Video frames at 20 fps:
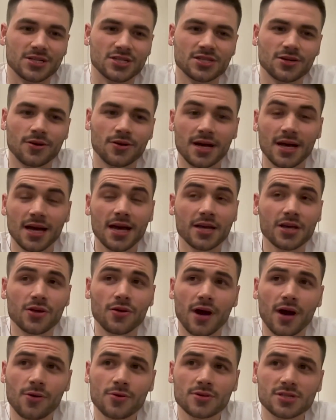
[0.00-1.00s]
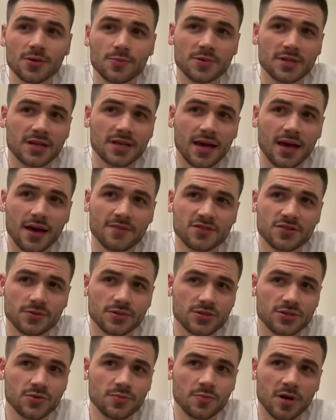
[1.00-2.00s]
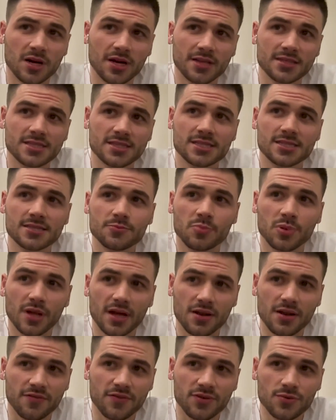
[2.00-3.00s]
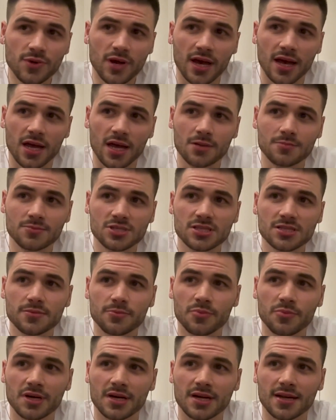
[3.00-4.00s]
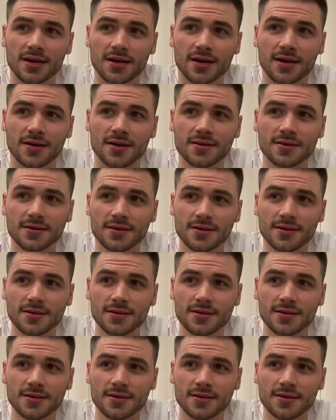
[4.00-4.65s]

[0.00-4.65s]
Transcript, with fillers: there. So, you know, I was up with the Cavs for two months, played a few games, but, uh,